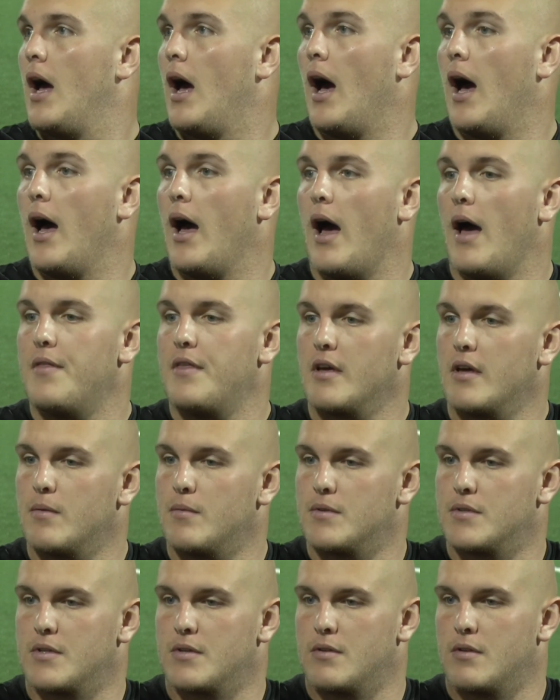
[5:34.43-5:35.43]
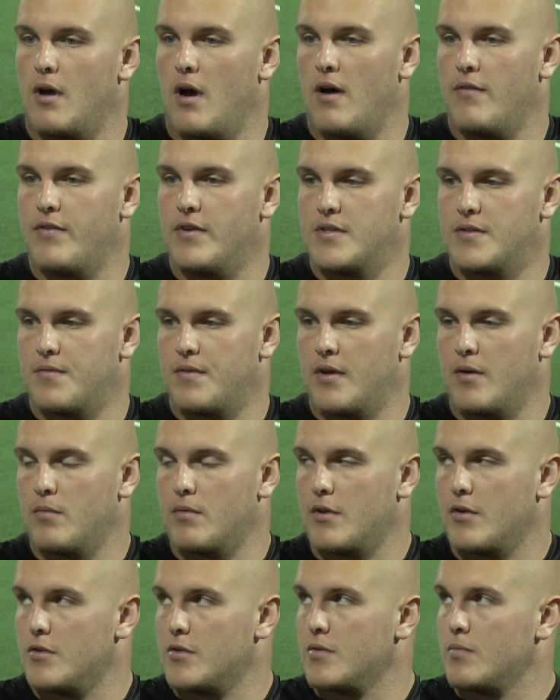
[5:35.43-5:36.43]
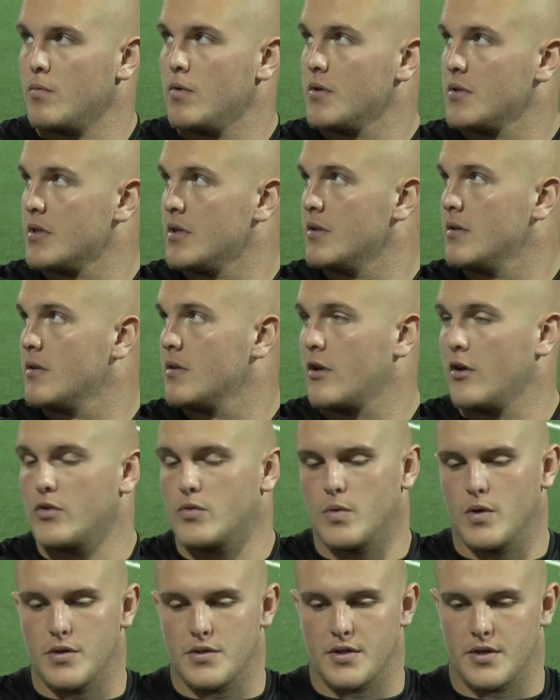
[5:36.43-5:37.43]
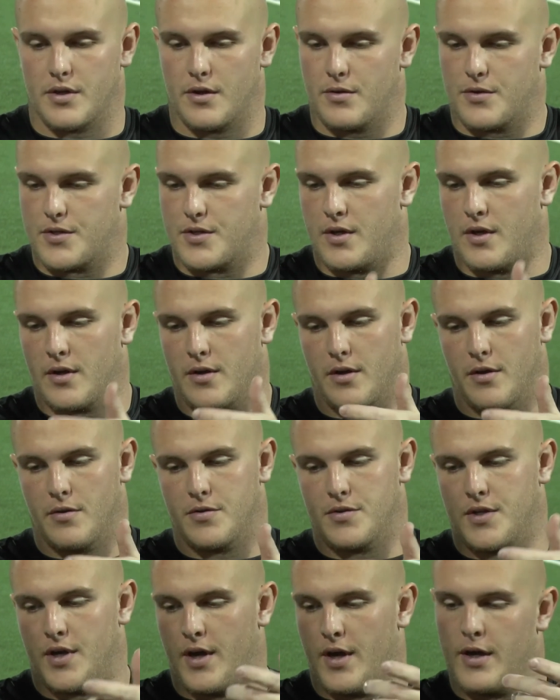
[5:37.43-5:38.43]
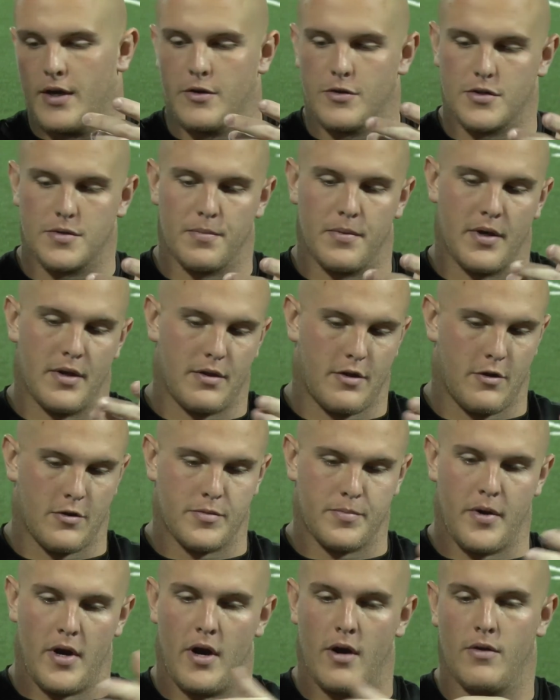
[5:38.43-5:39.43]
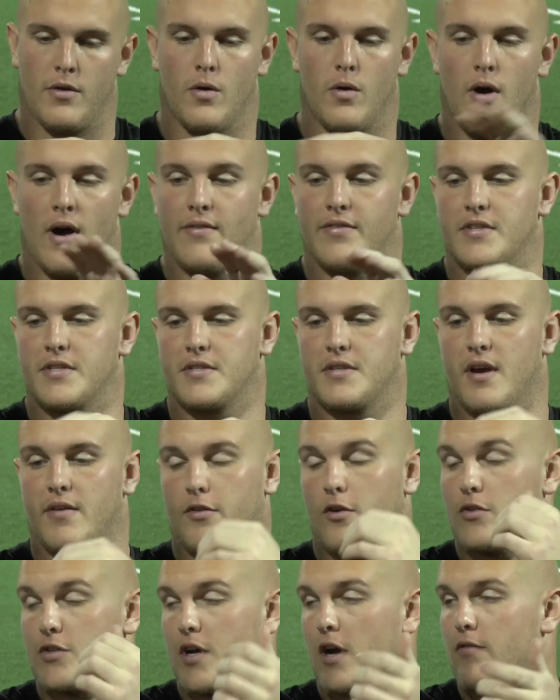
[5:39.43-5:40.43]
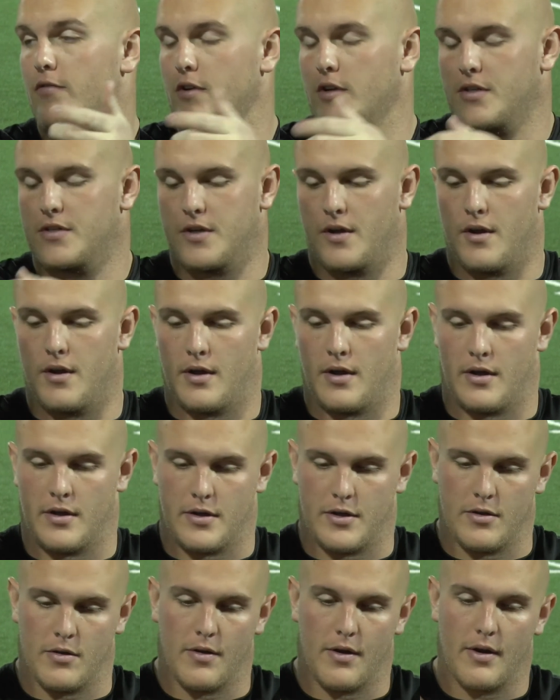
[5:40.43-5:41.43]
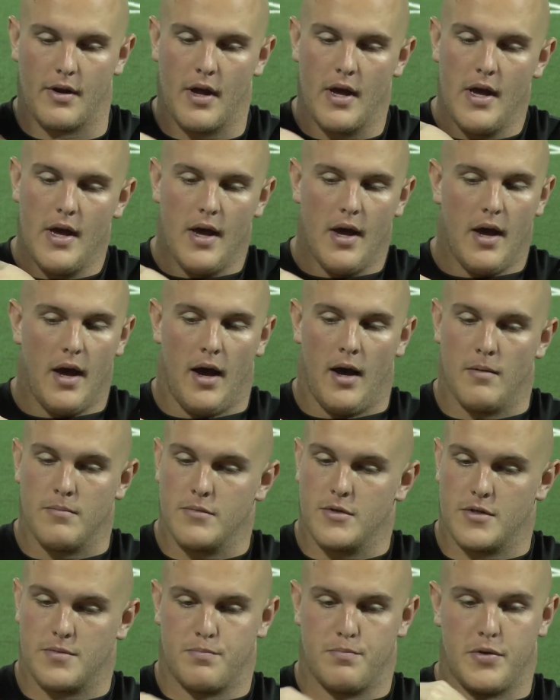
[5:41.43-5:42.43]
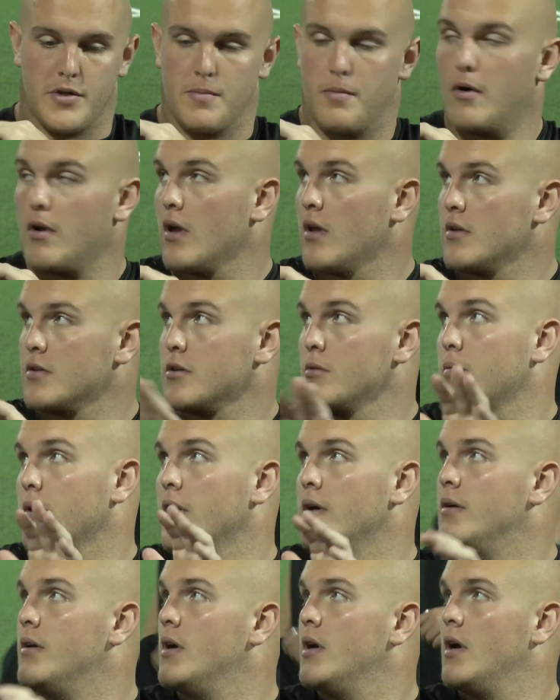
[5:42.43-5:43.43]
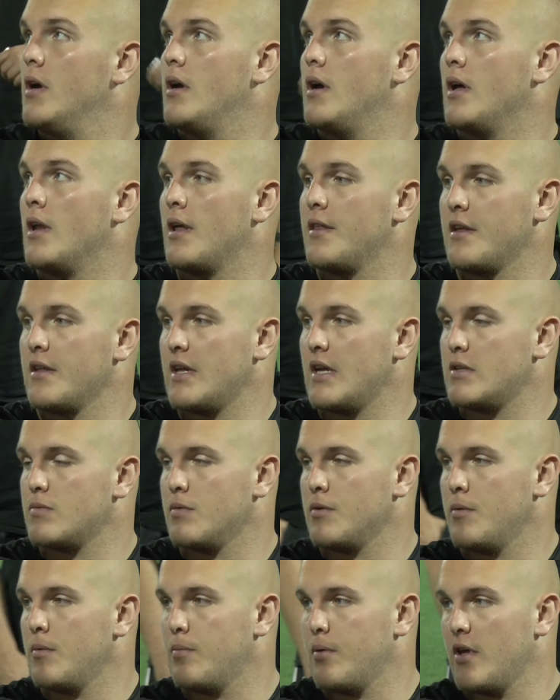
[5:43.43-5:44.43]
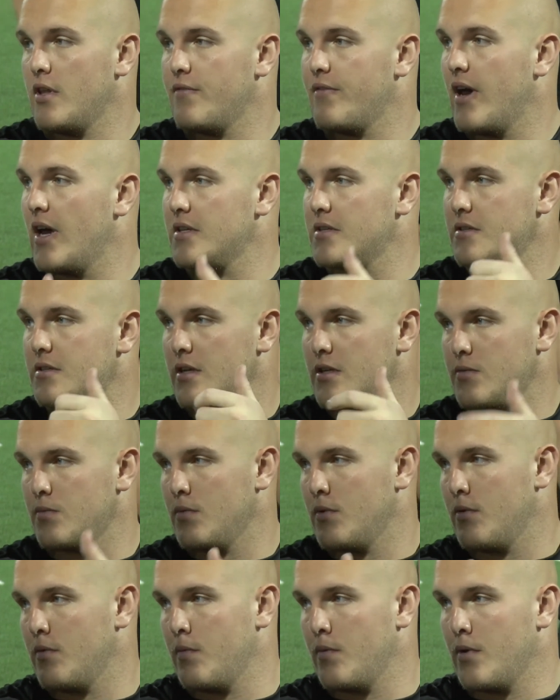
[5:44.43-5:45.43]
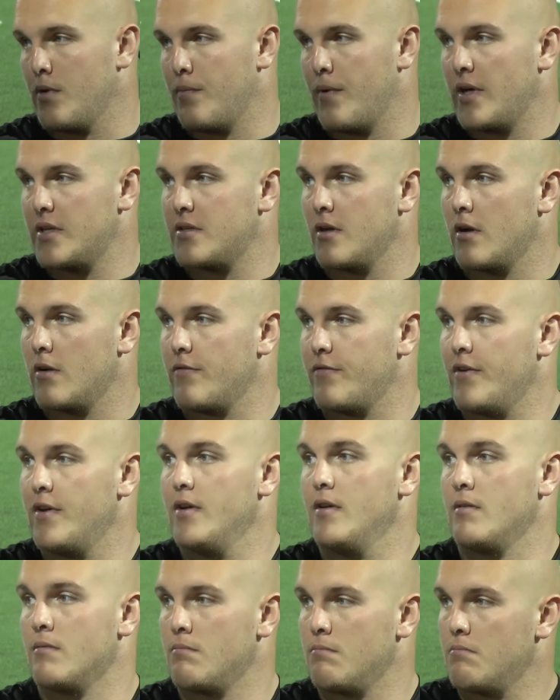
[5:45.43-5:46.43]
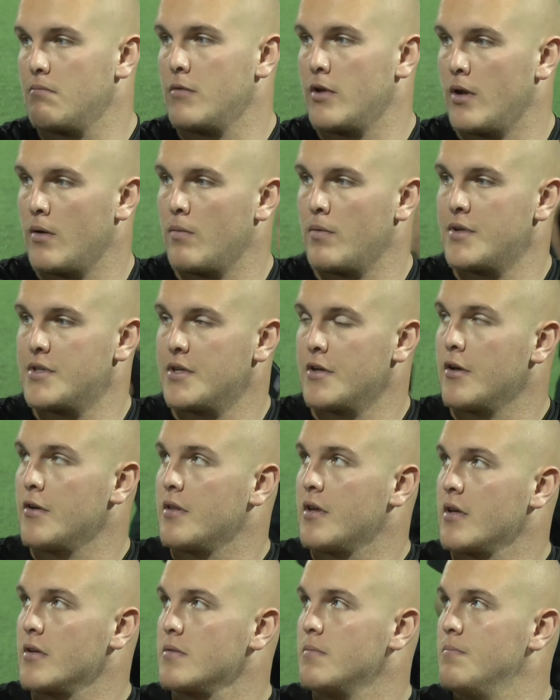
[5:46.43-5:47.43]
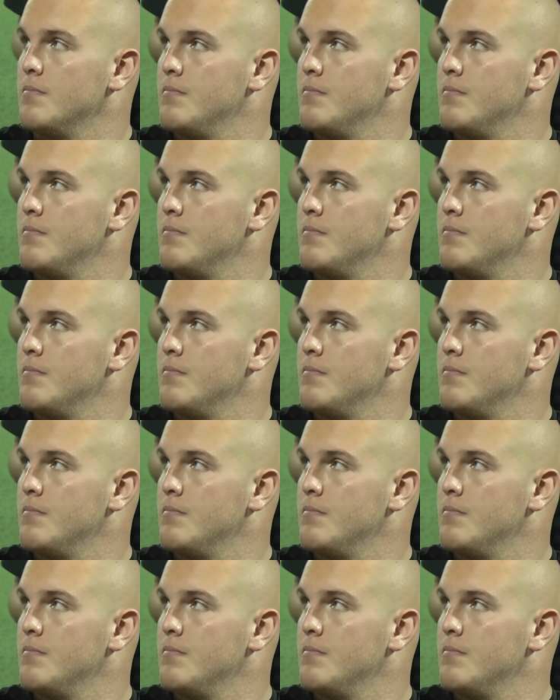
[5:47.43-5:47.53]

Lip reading: I think it was an offensive thing with Christian Wilson. Chris Wilson, Coach Stugg, Coach Day, Coach Smith, Coach Meyer, the whole offensive staff, Coach Alford, included. Just put the ball down and let's go play. And I think that's when we play the fastest, that's when we were the best on our feet, and you know, we see good things.